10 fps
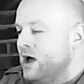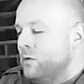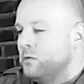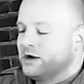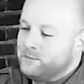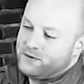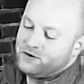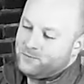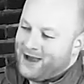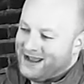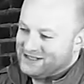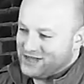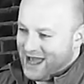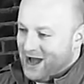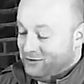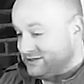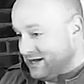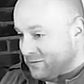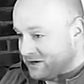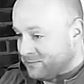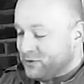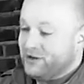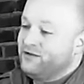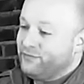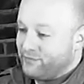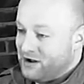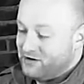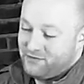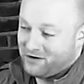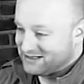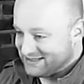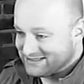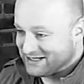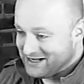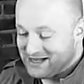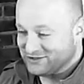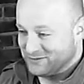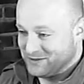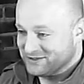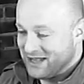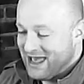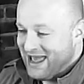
Well, we're going to build a page out and we're going to put it in front of our existing customers.